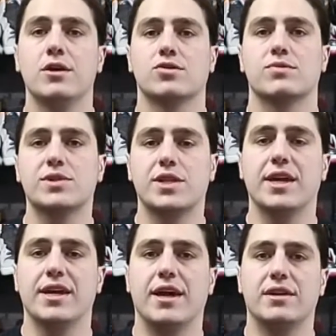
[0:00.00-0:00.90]
so I'm just
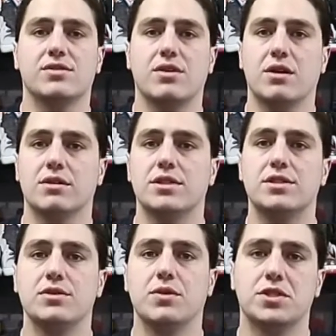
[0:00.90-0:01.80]
getting a head start. Let's
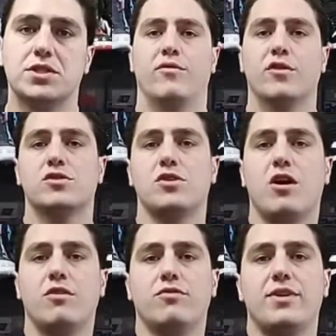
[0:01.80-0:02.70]
see what's shipped. First
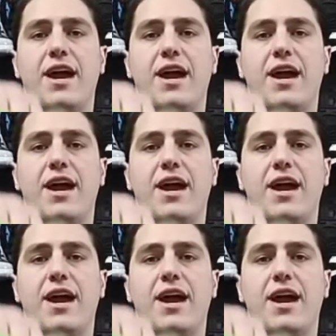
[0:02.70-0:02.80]
off, we